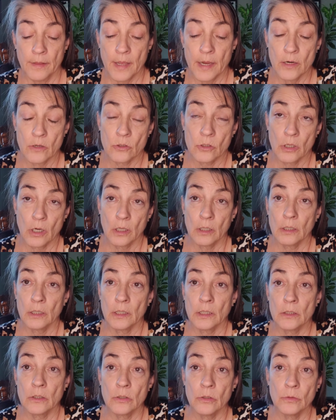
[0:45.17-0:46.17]
they are
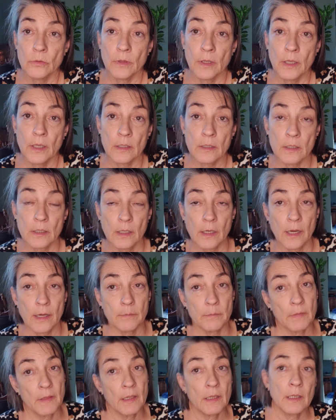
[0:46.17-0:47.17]
juggling two things and
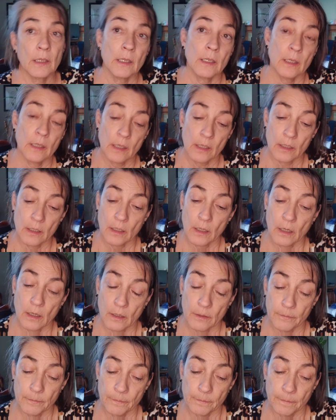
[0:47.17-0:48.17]
i'm thinking
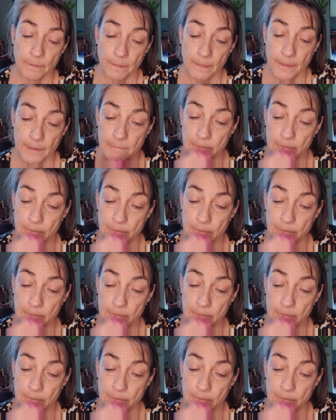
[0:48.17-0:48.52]
um,